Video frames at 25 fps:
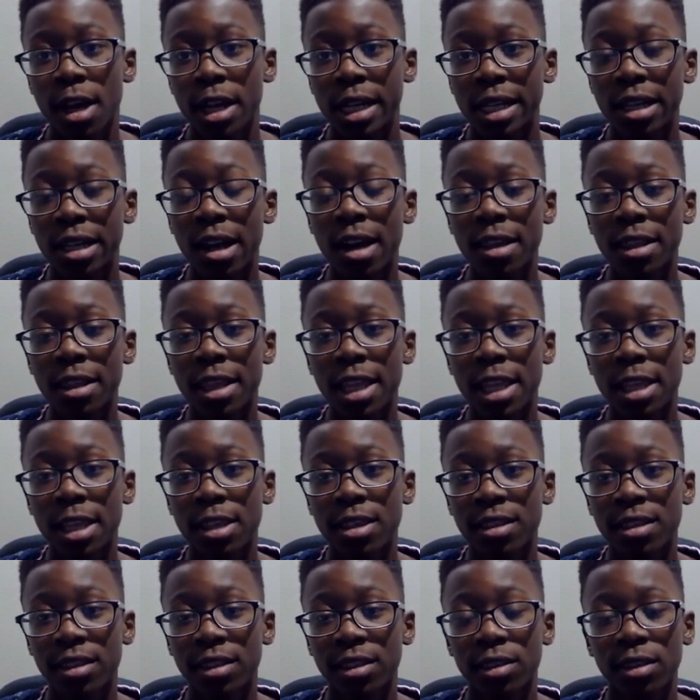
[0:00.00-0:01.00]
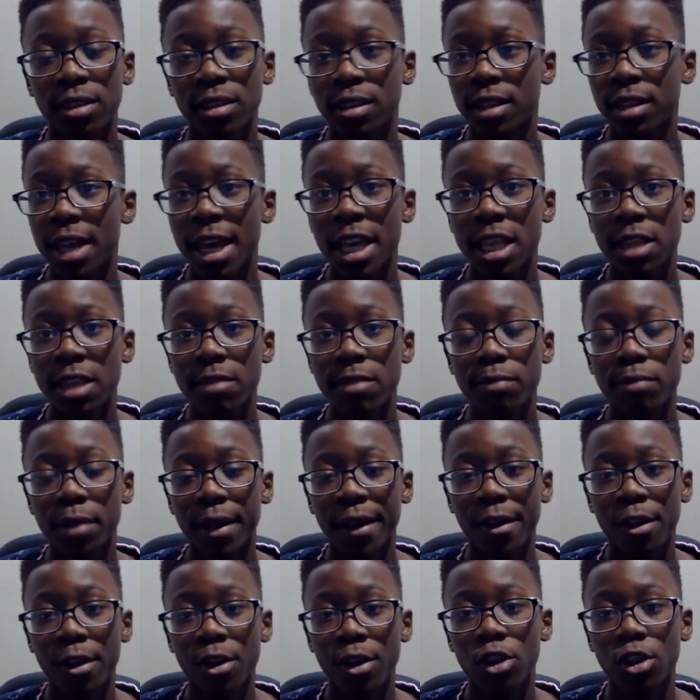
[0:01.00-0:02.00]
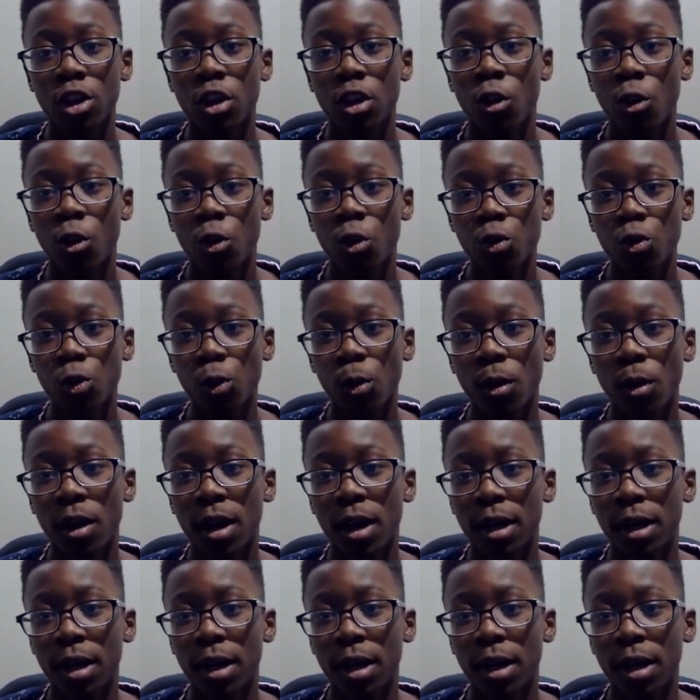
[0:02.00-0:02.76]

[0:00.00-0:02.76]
Not these lazy players who